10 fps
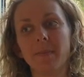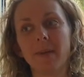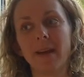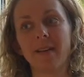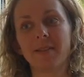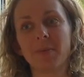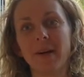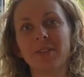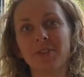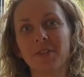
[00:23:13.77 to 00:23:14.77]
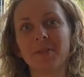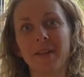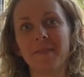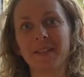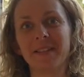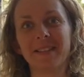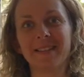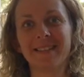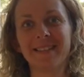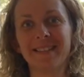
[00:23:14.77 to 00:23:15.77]
it's quite stressful having to
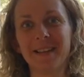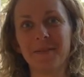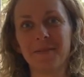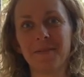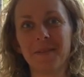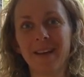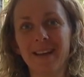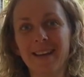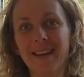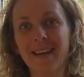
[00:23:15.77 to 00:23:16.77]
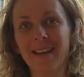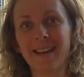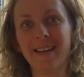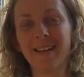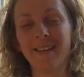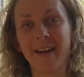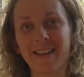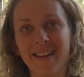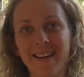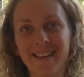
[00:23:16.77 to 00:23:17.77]
live like
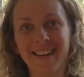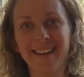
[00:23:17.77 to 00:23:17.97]
that.